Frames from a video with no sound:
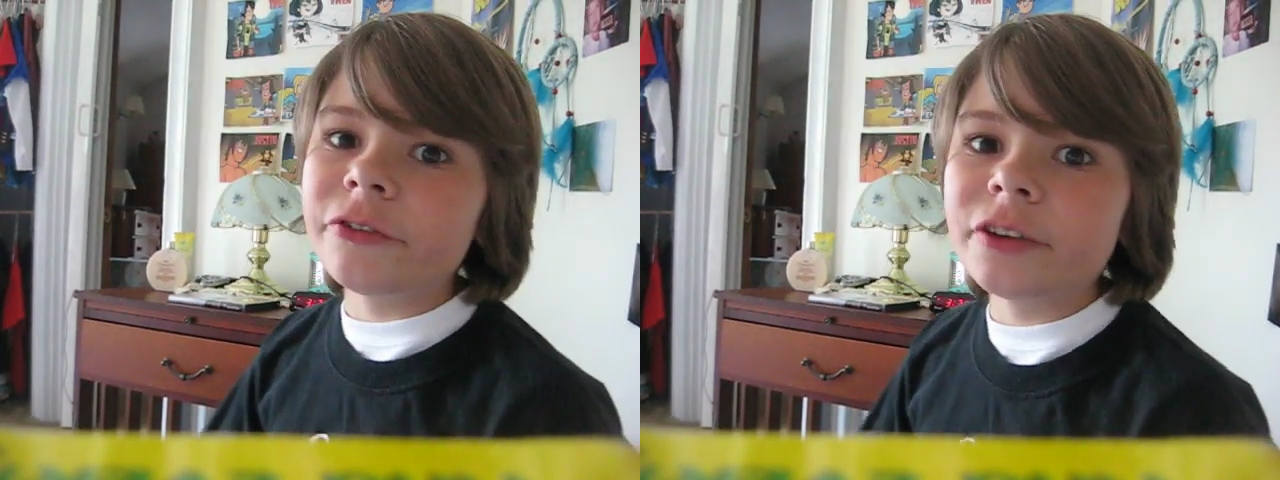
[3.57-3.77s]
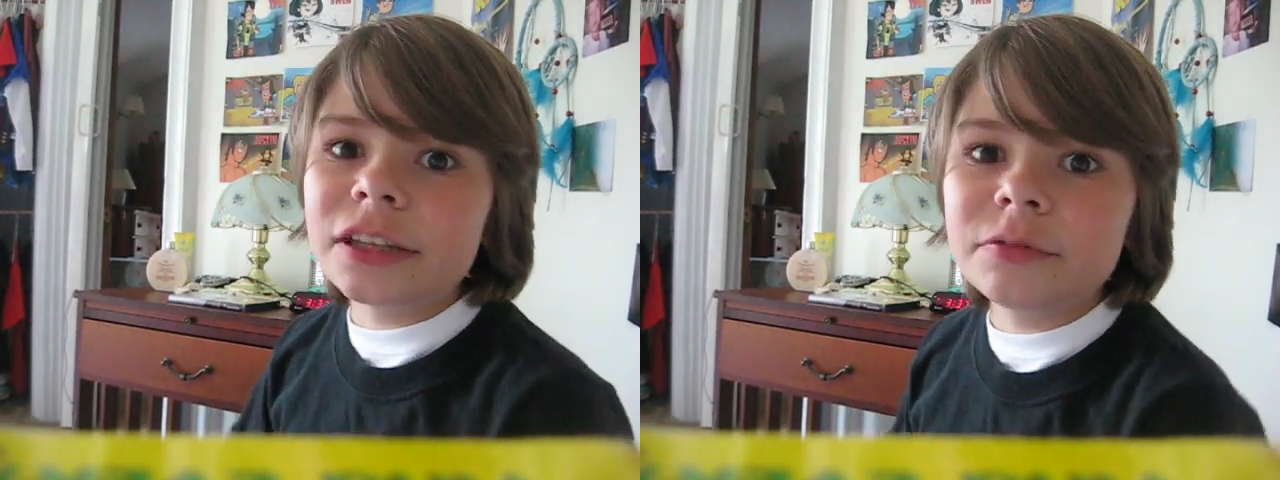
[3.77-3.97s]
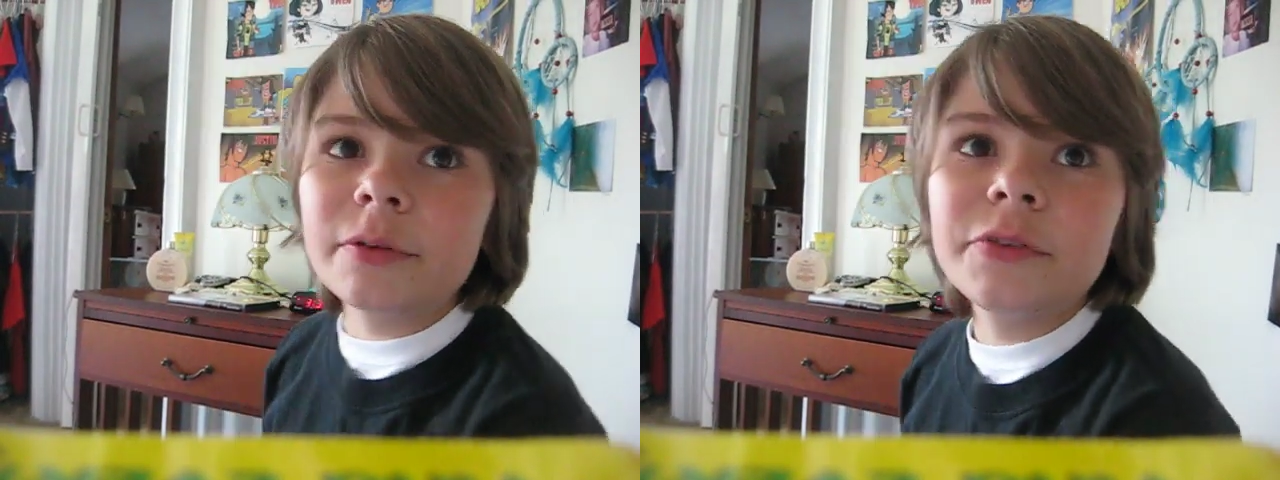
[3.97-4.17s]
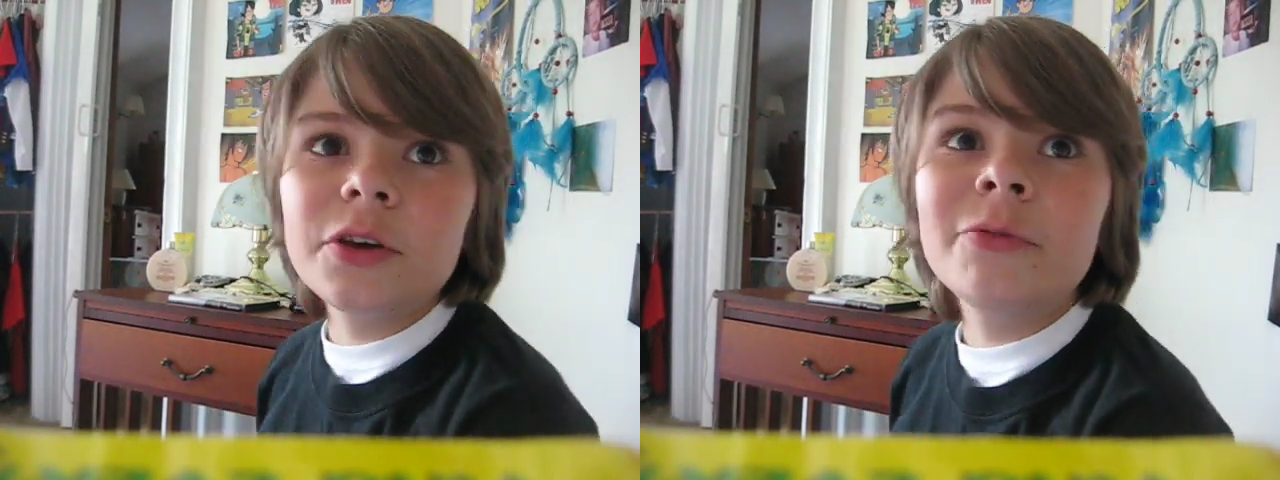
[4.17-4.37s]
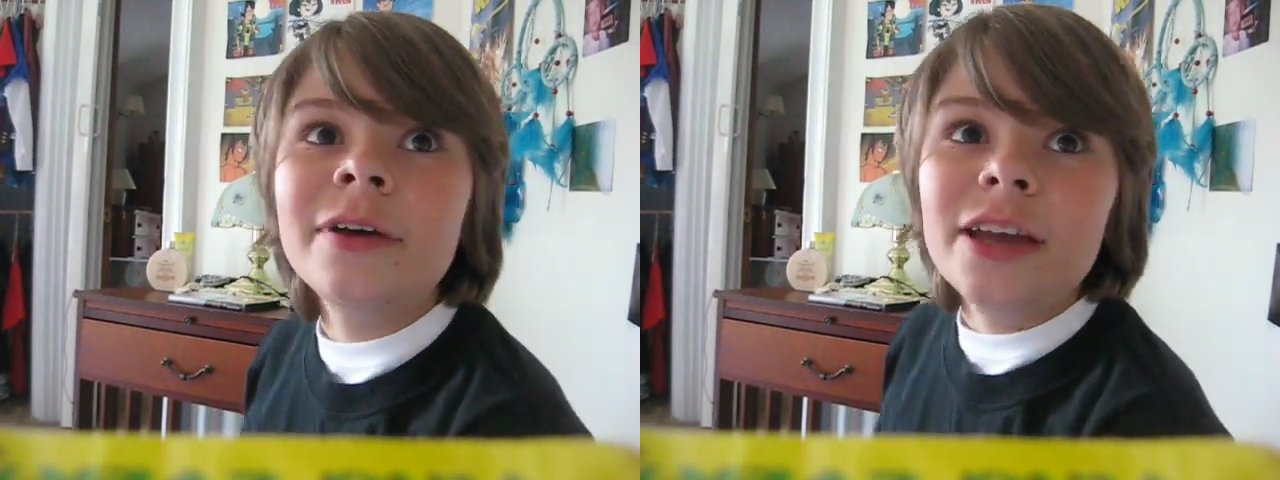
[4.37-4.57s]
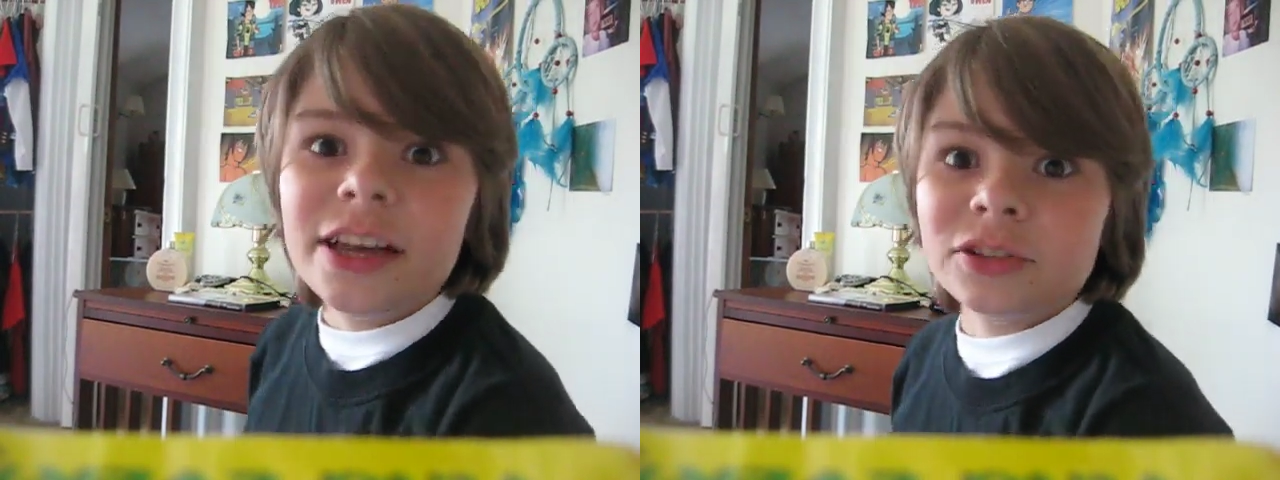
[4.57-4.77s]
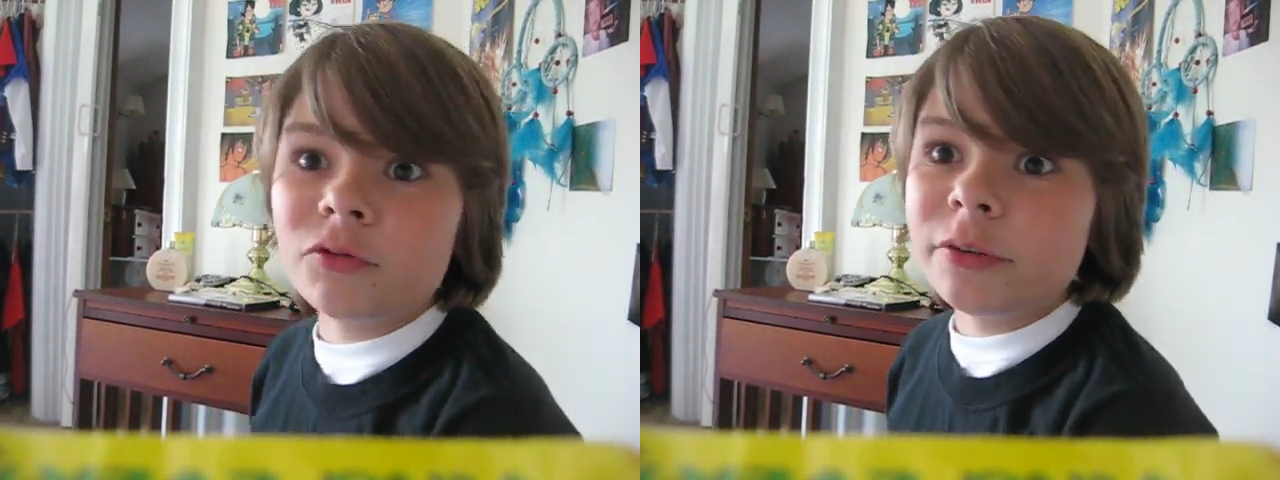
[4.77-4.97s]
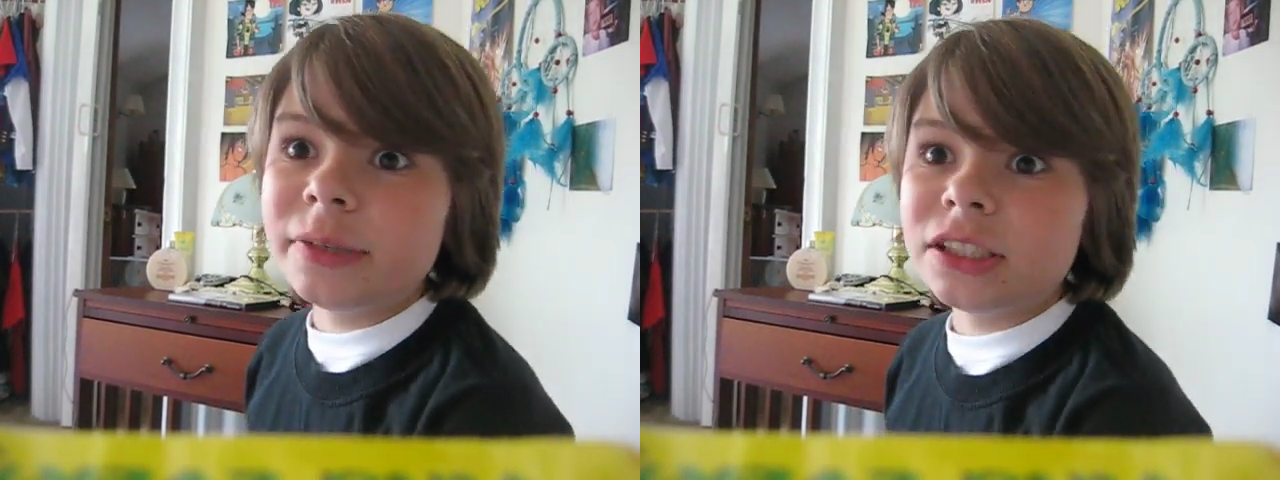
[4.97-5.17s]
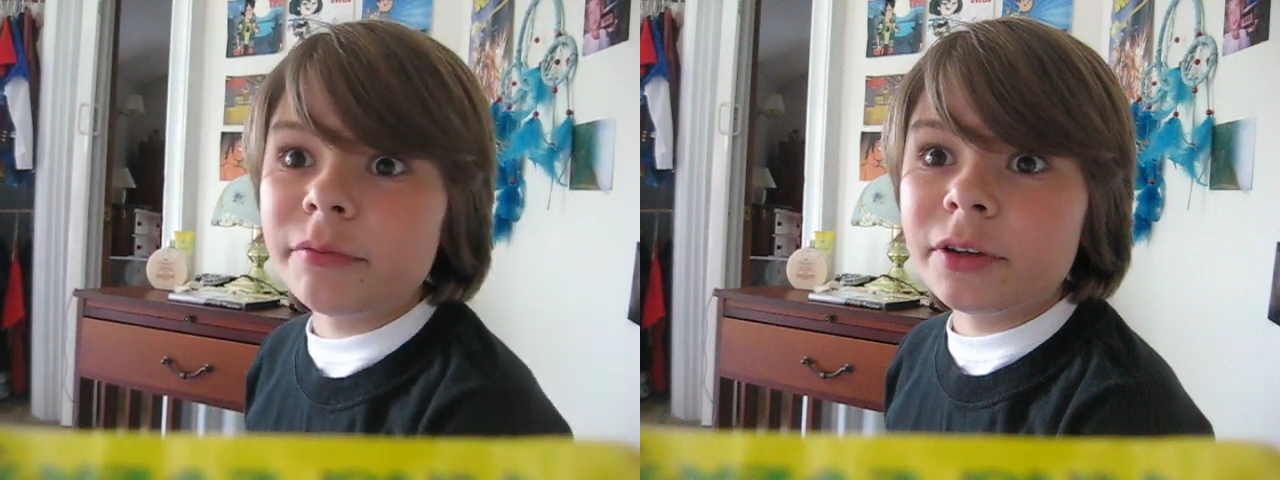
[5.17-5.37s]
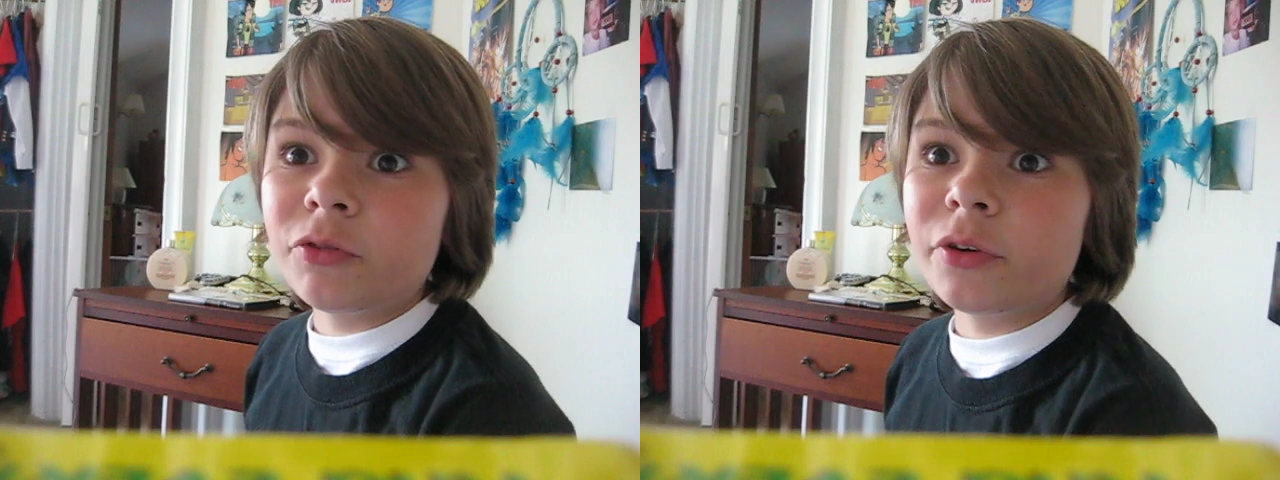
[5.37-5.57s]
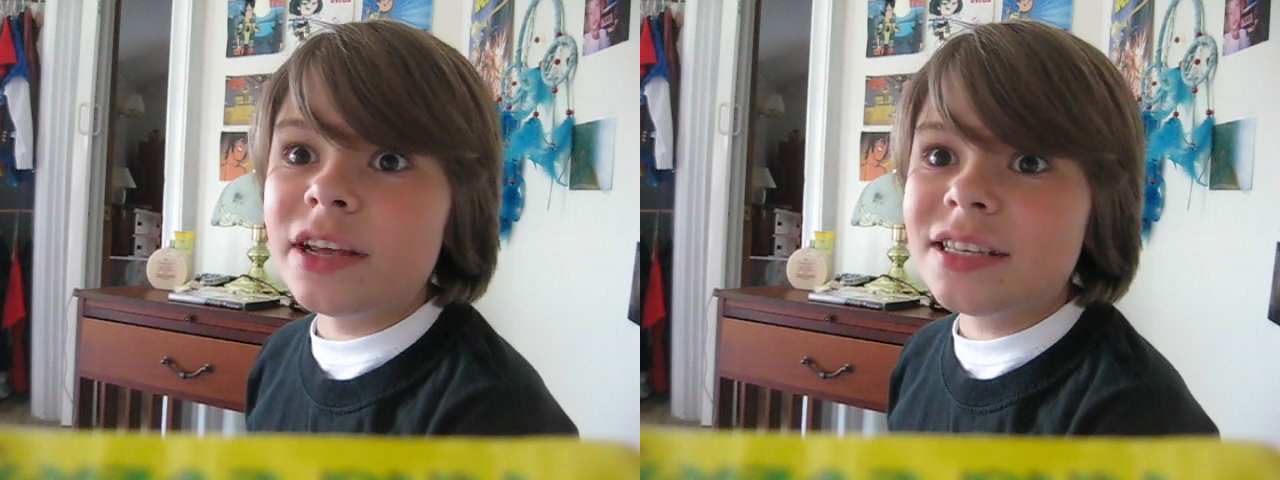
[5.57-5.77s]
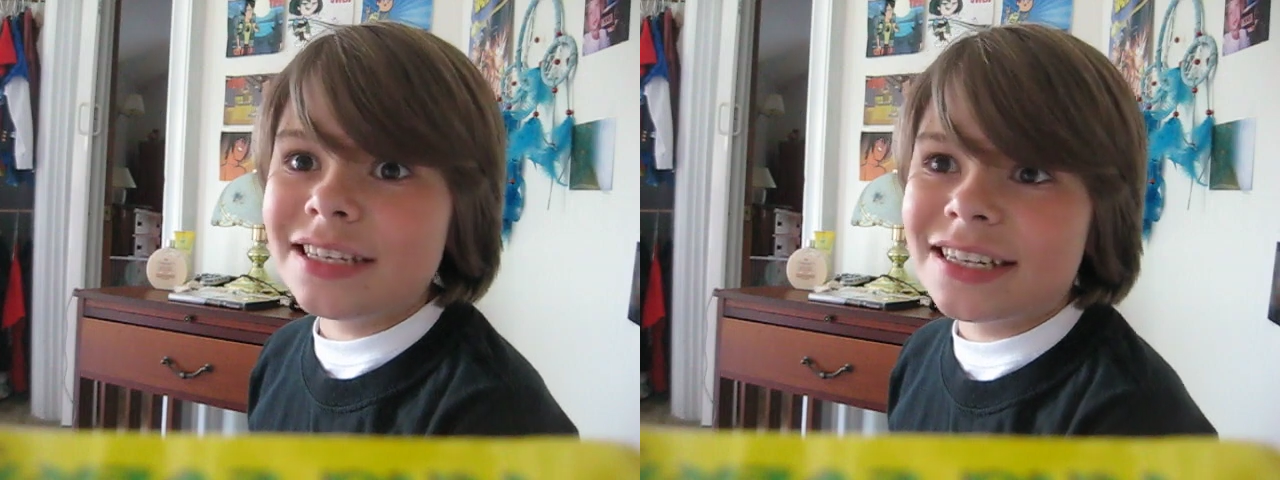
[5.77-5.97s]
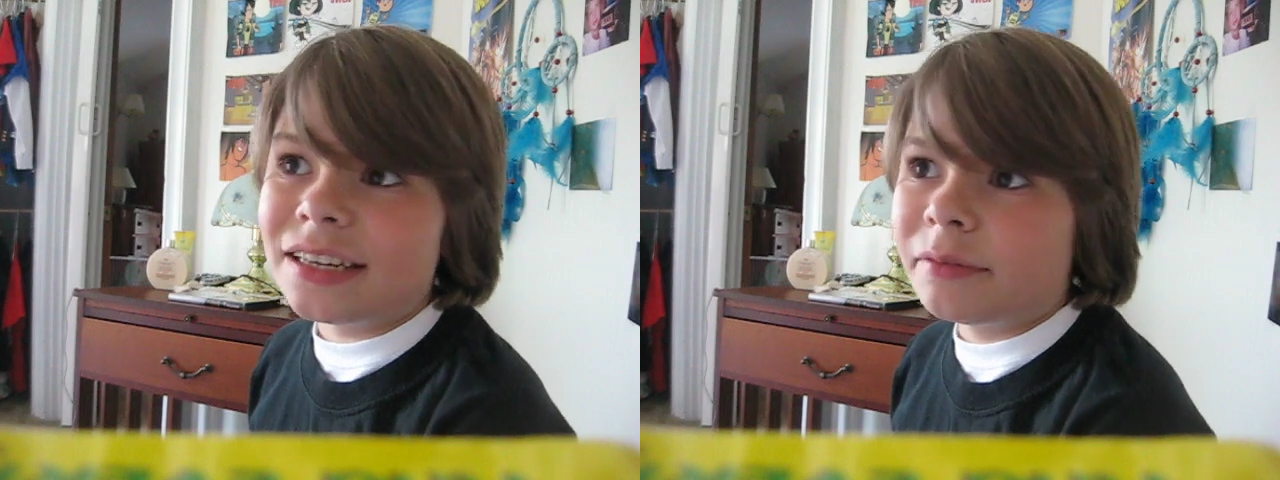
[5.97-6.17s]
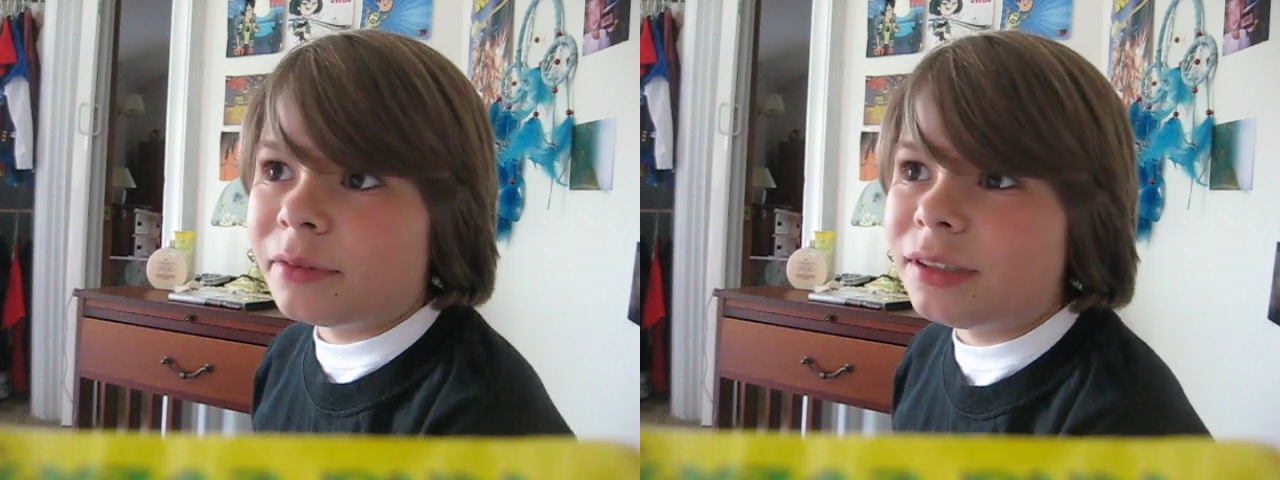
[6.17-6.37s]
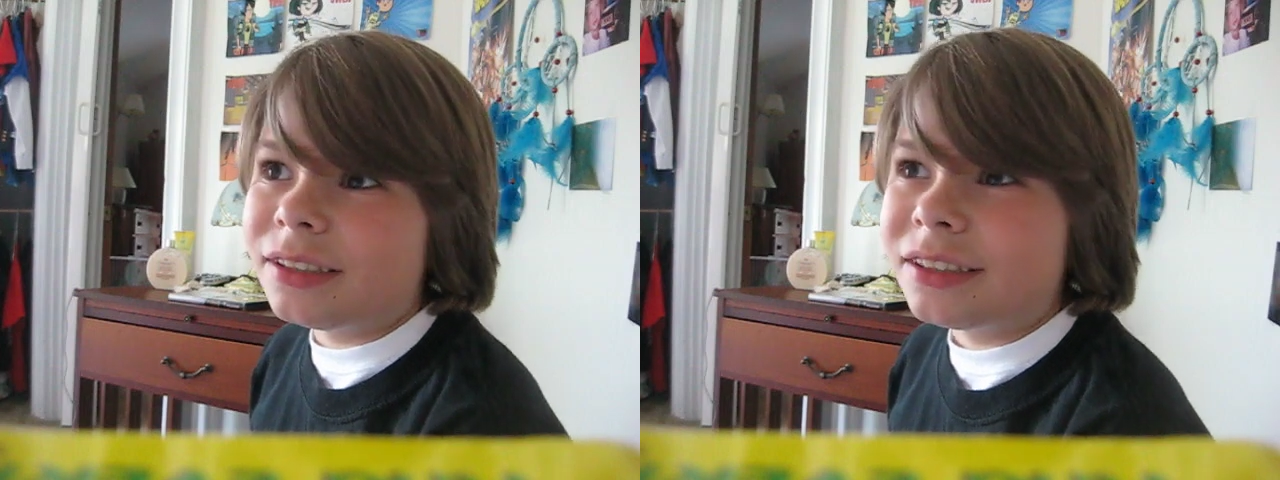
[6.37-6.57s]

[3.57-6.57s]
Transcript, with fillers: for this review, it's going to be something crazy and I'm a